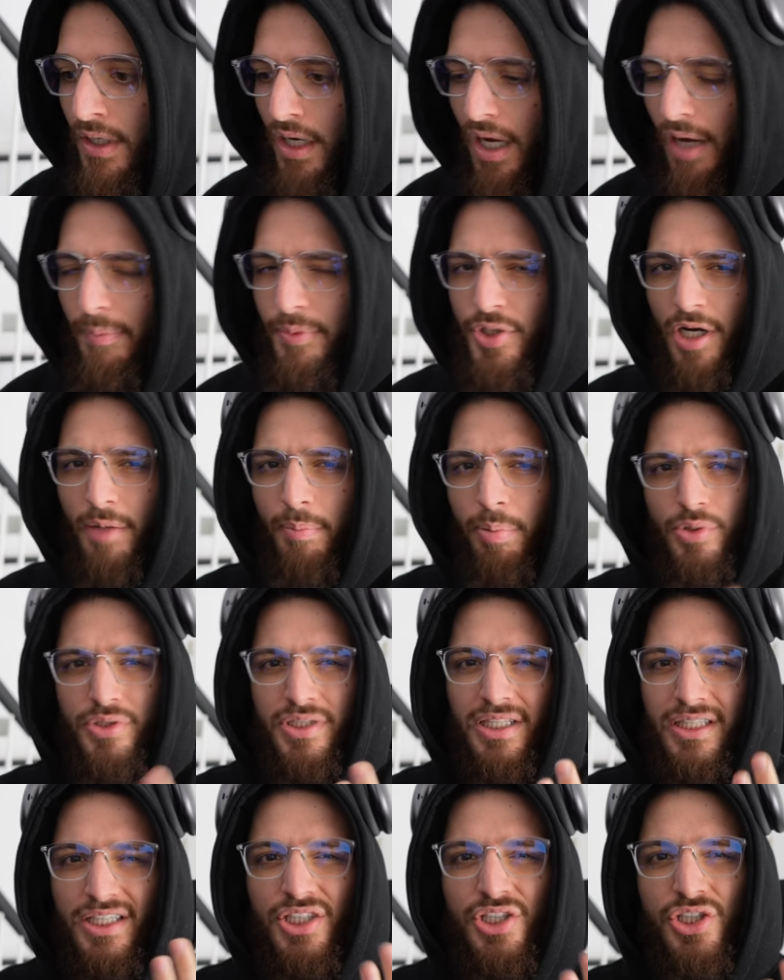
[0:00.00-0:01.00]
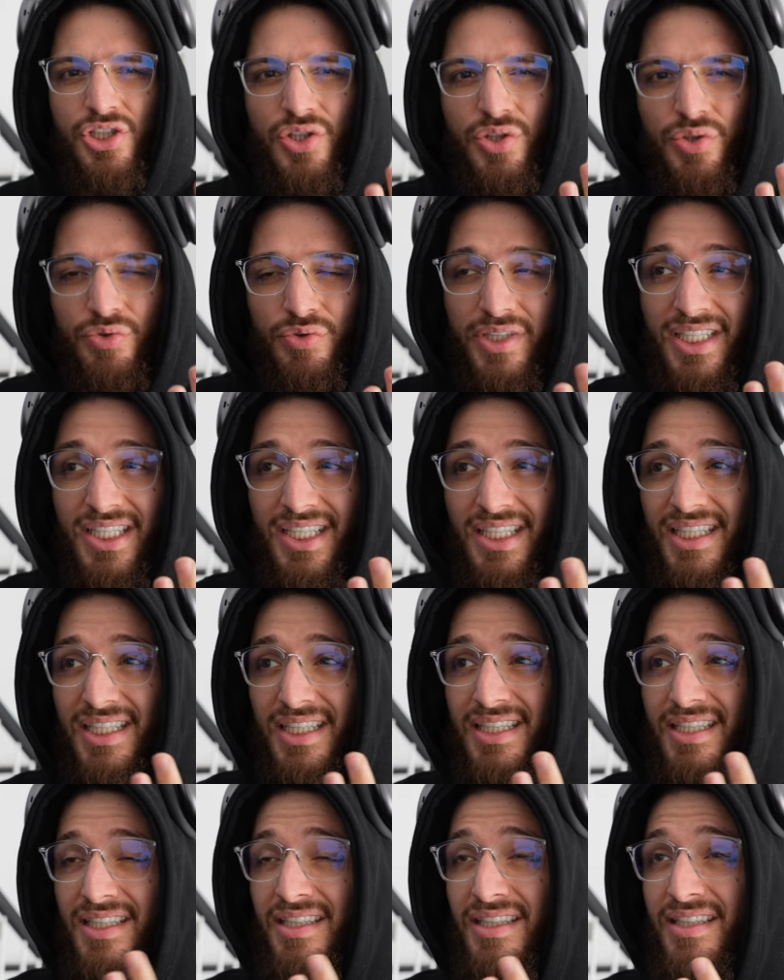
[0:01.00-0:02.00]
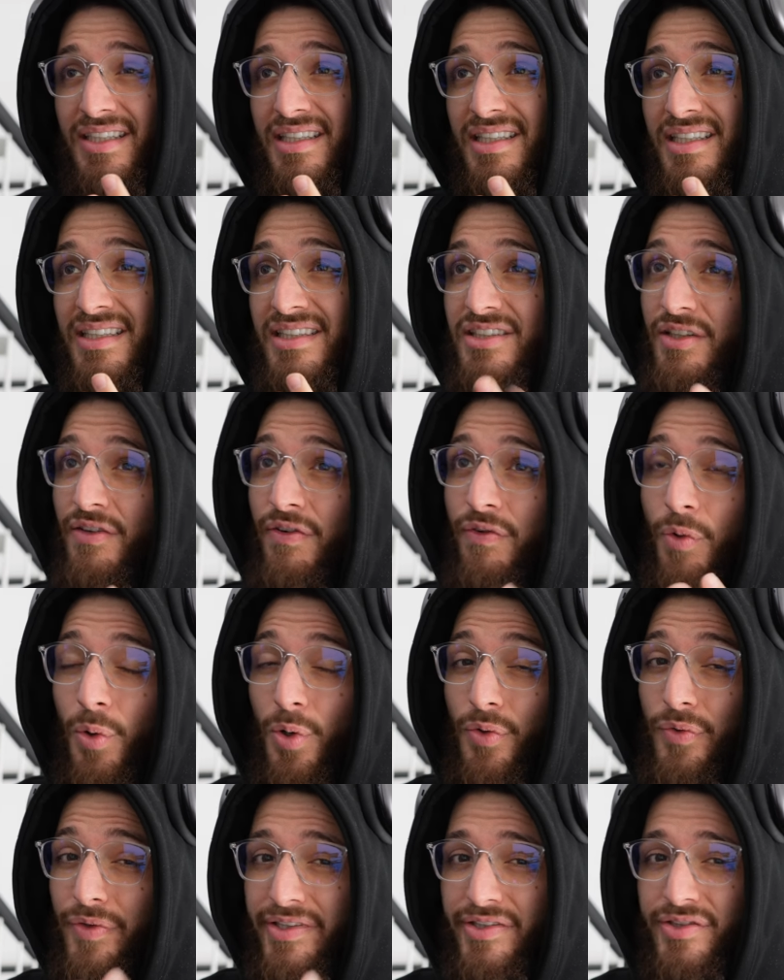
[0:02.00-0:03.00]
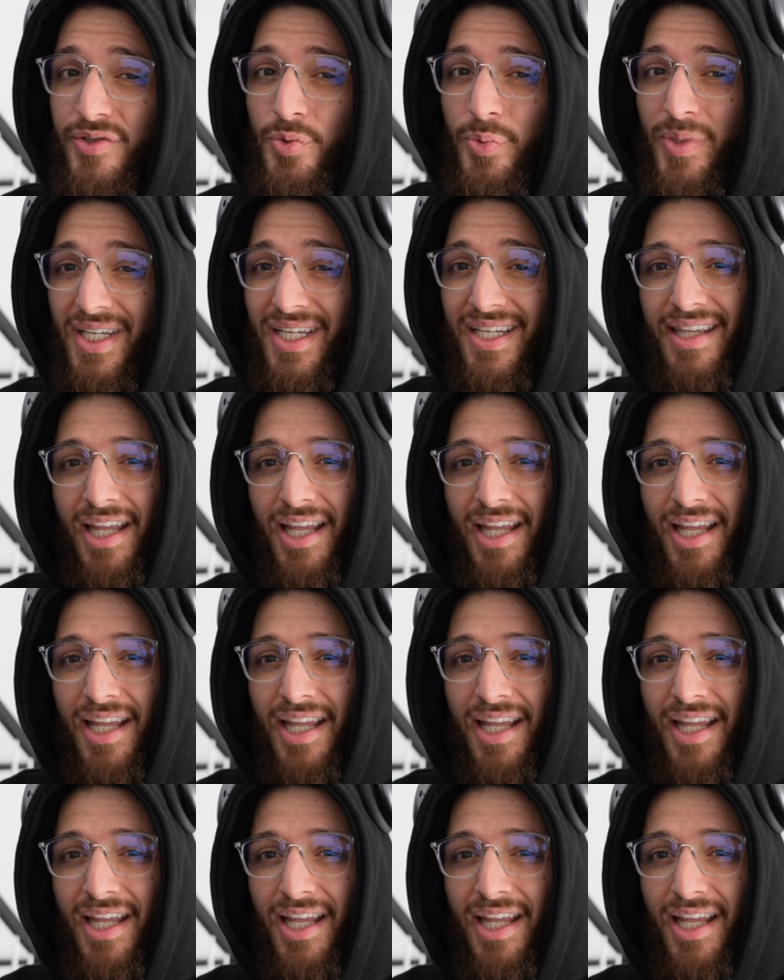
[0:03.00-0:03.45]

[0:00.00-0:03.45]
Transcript: I've been trying to post at least 3 to 4 reels a week.